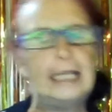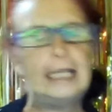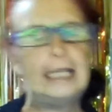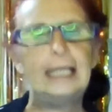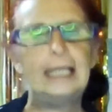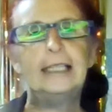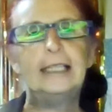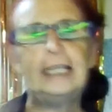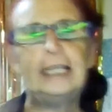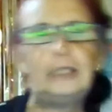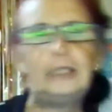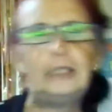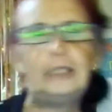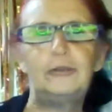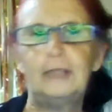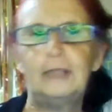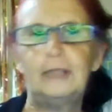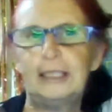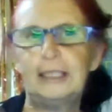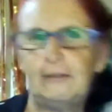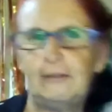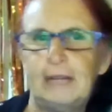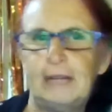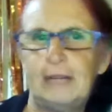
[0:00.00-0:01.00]
and he's running
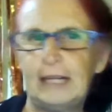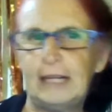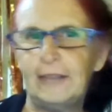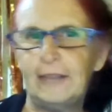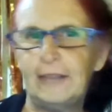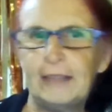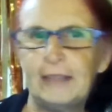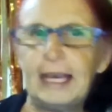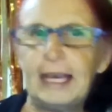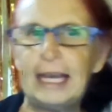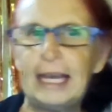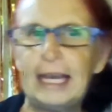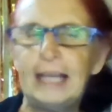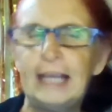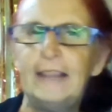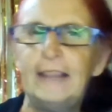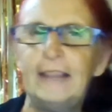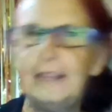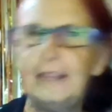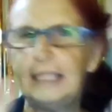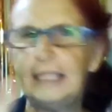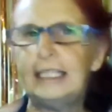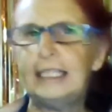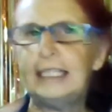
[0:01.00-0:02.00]
around that, and
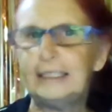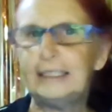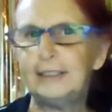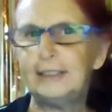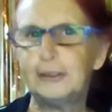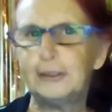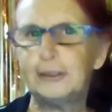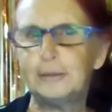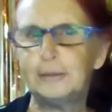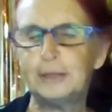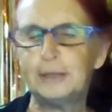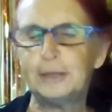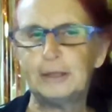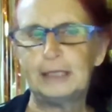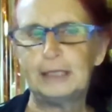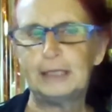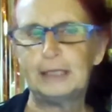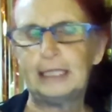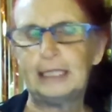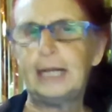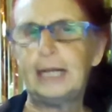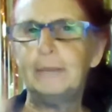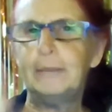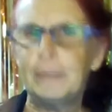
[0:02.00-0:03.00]
then he stops on a
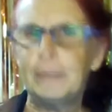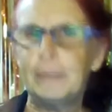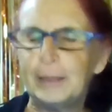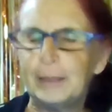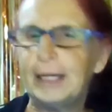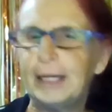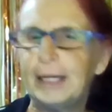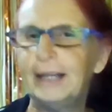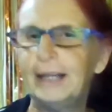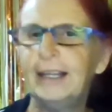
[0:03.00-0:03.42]
number,